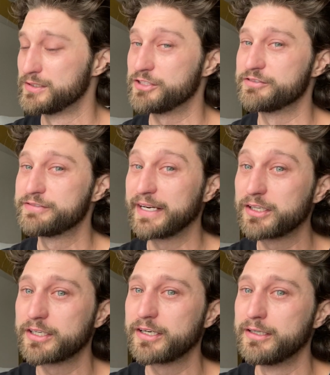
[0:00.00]
the
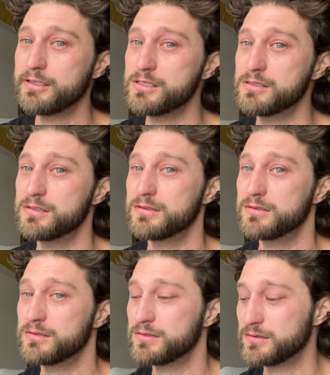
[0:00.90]
failure,
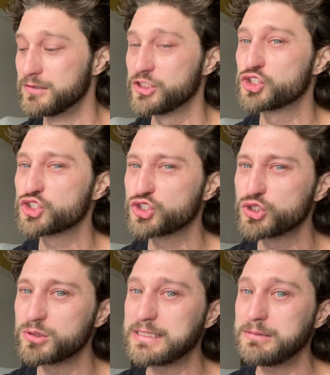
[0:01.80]
the
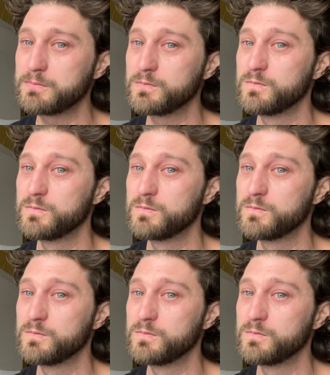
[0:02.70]
screw up.